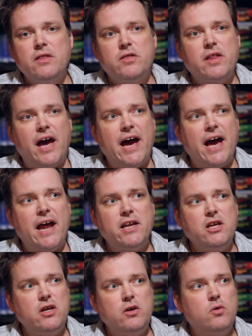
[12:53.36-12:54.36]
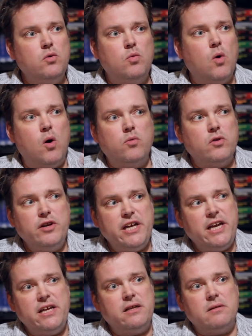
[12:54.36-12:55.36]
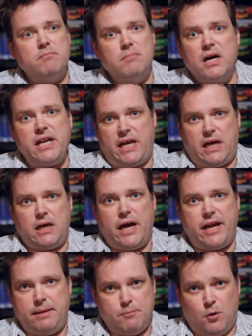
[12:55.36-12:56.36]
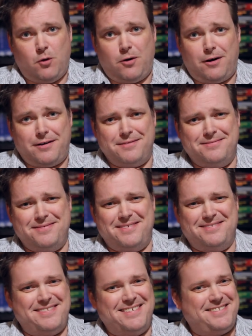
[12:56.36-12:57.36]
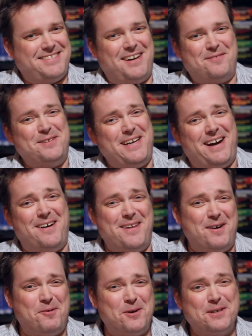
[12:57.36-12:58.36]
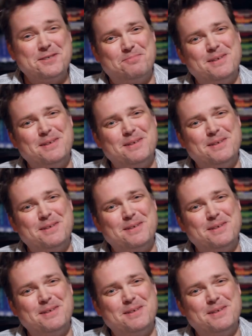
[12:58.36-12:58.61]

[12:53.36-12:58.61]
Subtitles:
that you won't need money anymore. That's not really how that works,